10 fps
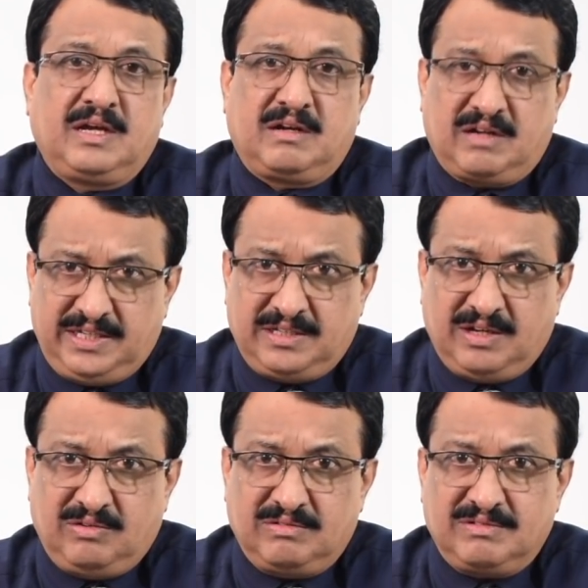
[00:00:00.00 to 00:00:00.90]
Right
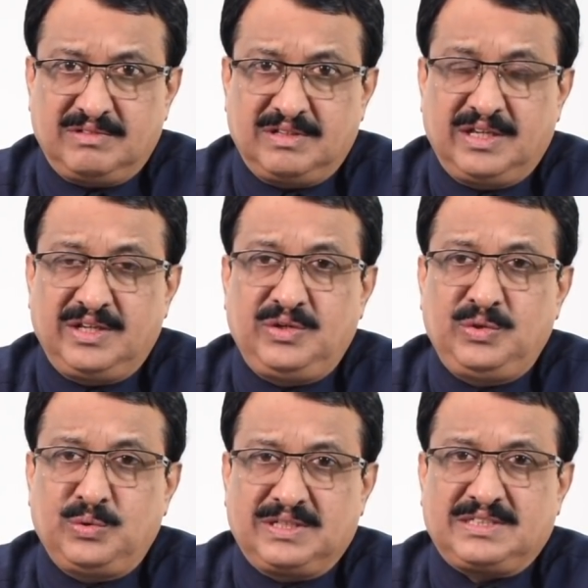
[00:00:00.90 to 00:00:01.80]
now,
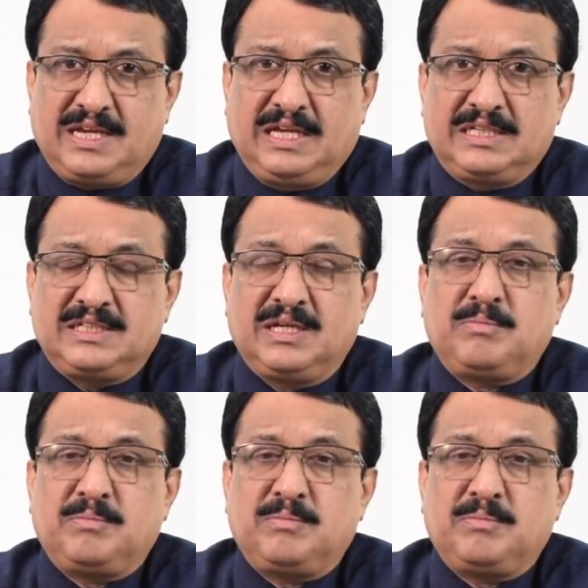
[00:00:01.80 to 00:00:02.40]
US has